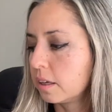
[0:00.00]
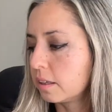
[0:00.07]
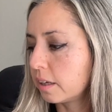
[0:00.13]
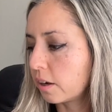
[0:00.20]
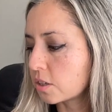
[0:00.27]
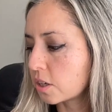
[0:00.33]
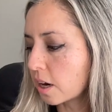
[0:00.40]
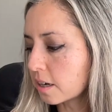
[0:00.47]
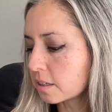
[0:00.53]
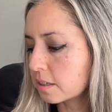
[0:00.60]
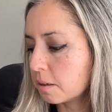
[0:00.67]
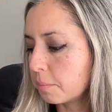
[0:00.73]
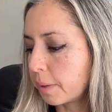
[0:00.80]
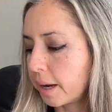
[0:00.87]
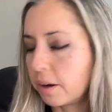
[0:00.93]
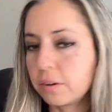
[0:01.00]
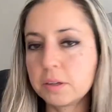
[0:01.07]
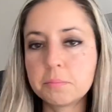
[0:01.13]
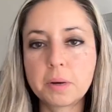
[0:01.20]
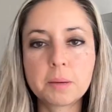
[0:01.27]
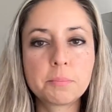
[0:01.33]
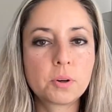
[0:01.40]
Now, I talked about
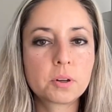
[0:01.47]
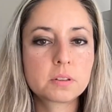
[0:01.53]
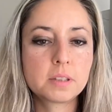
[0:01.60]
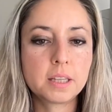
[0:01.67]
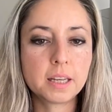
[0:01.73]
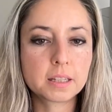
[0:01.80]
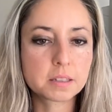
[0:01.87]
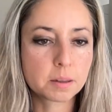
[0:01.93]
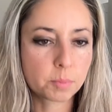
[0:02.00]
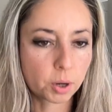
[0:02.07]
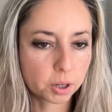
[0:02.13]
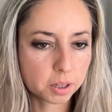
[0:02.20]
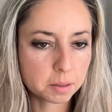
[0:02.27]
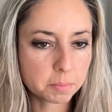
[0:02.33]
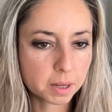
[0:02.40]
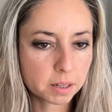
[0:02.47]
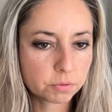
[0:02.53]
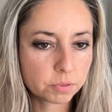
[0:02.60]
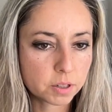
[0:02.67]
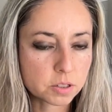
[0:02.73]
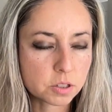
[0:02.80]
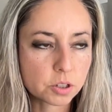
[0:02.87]
in my book, The Anti Marketing
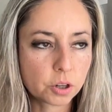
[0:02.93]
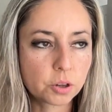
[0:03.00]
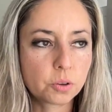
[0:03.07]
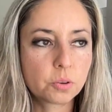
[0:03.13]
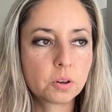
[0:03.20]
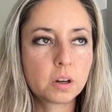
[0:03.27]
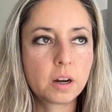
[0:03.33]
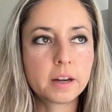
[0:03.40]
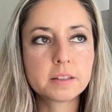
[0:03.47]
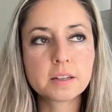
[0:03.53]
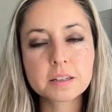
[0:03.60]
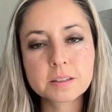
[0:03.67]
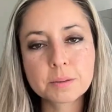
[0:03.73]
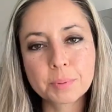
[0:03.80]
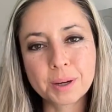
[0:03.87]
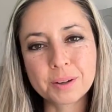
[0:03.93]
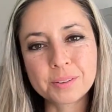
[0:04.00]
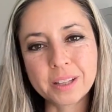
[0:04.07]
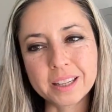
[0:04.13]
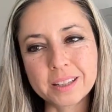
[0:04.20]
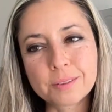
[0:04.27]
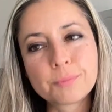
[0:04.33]
Manifesto, I talked about
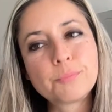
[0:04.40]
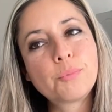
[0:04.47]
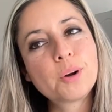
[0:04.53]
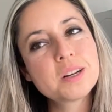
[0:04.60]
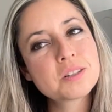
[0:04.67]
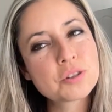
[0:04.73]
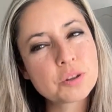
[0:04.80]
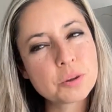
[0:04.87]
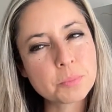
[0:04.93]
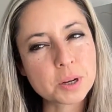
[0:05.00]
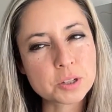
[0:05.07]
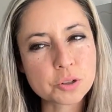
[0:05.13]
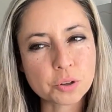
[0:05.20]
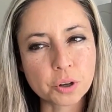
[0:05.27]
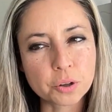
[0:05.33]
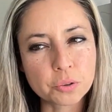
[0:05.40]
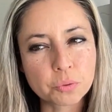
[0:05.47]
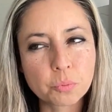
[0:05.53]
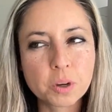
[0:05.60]
like what is too much growth?